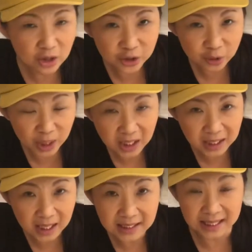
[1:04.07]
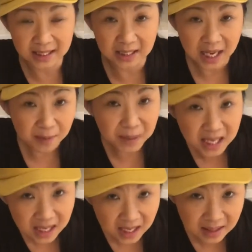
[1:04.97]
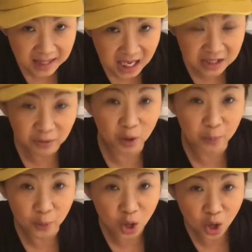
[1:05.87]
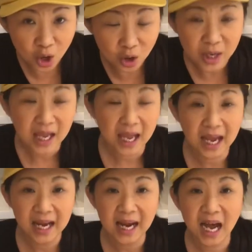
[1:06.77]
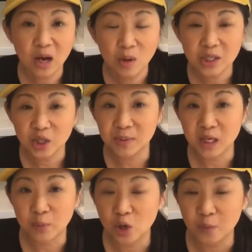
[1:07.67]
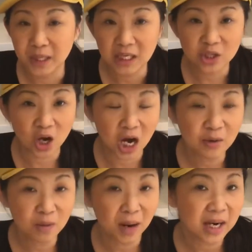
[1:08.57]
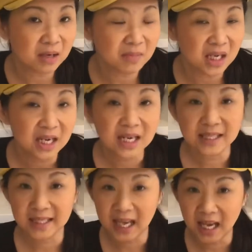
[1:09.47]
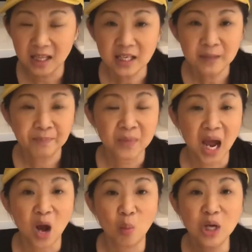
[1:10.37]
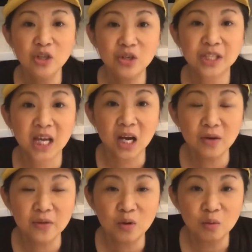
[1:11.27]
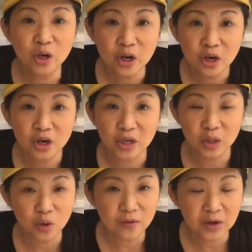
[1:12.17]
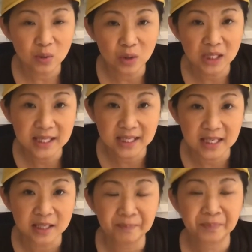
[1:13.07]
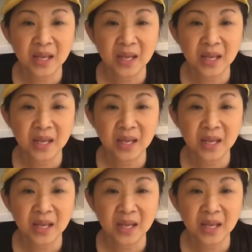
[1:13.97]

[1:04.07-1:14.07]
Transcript: you to recognize that this P stands for pro, and I want to be a pro because God reminded me, say, Helen, I want you to tell the world and whoever will listen